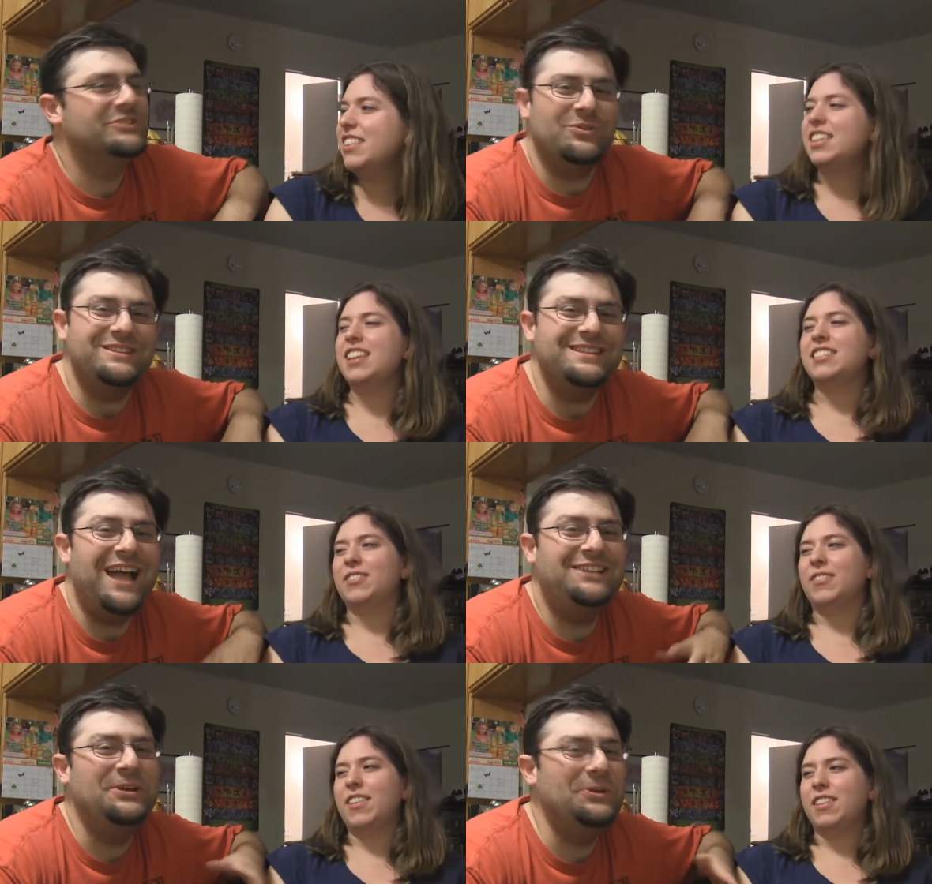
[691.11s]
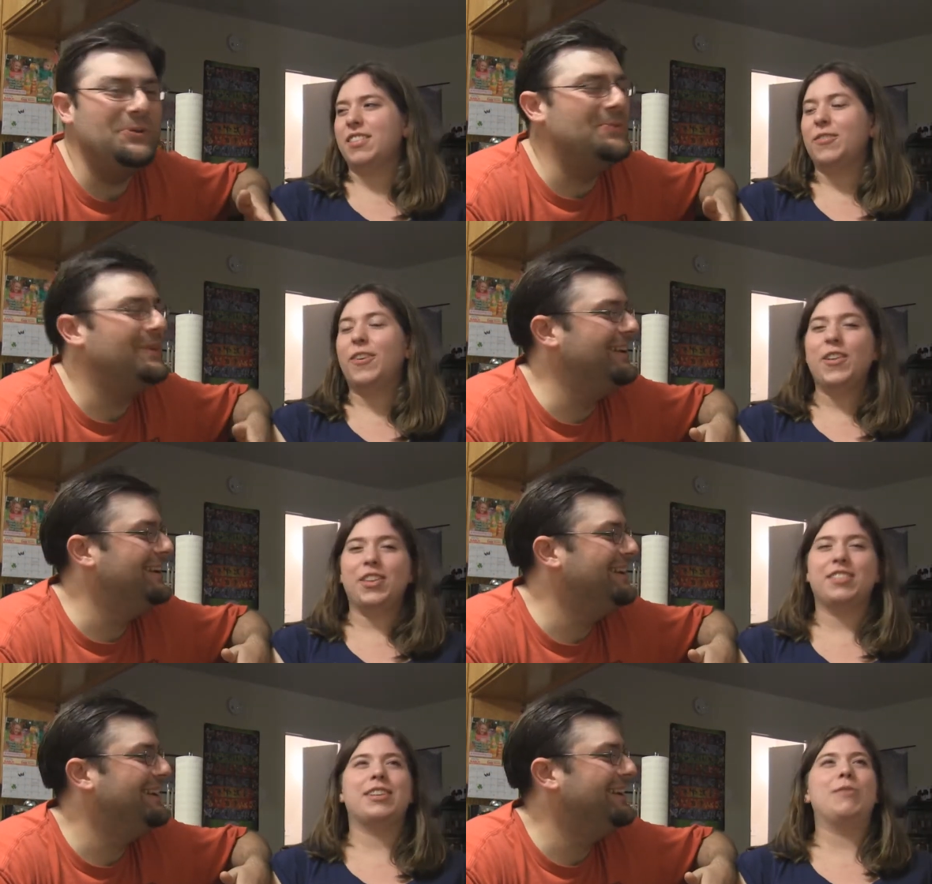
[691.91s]
Speaker 1: it's, it's, not. A, it's a
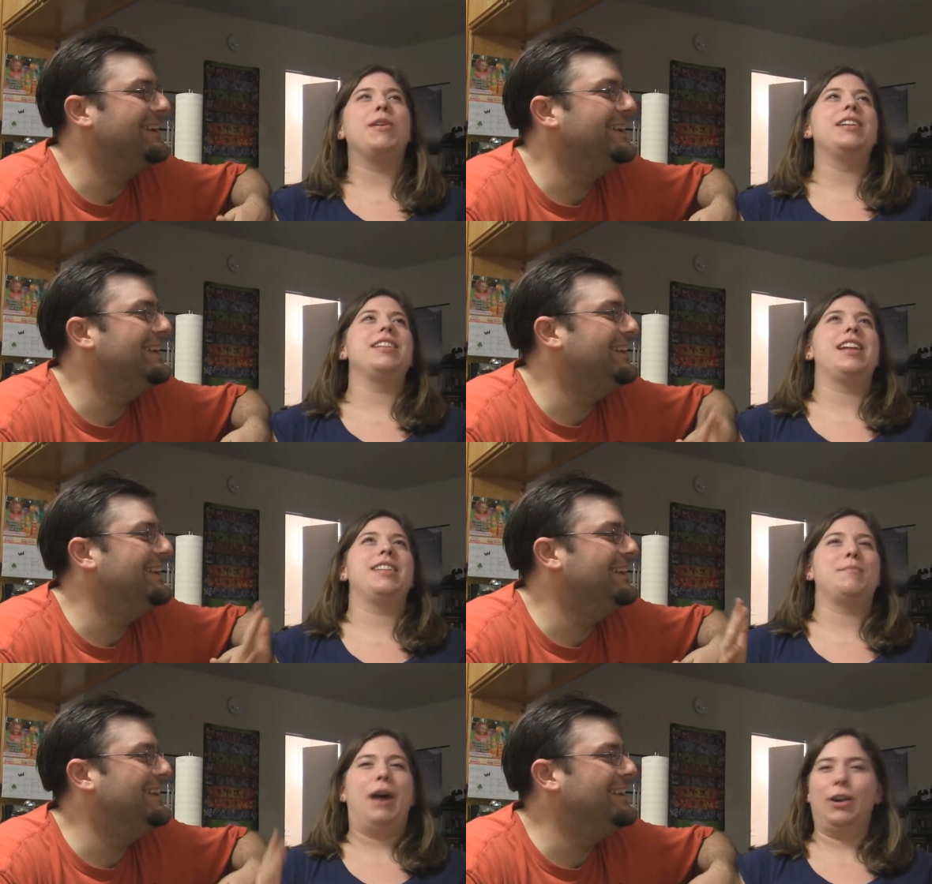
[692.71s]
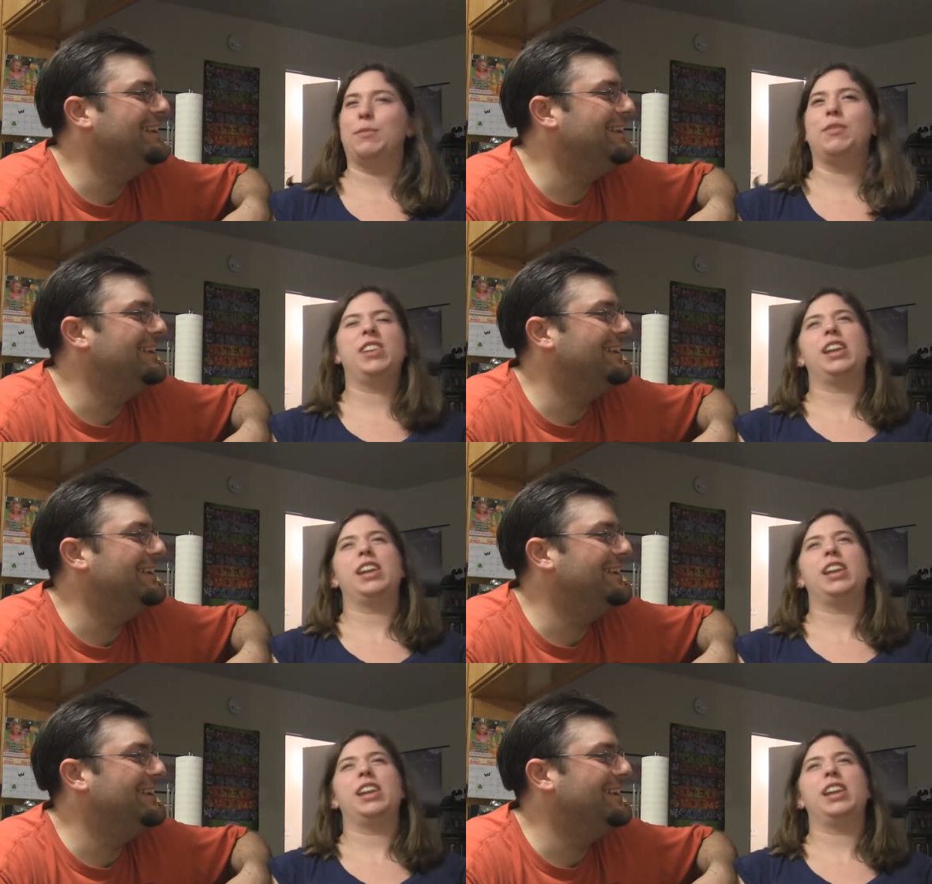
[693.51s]
fall that someone in a modern movie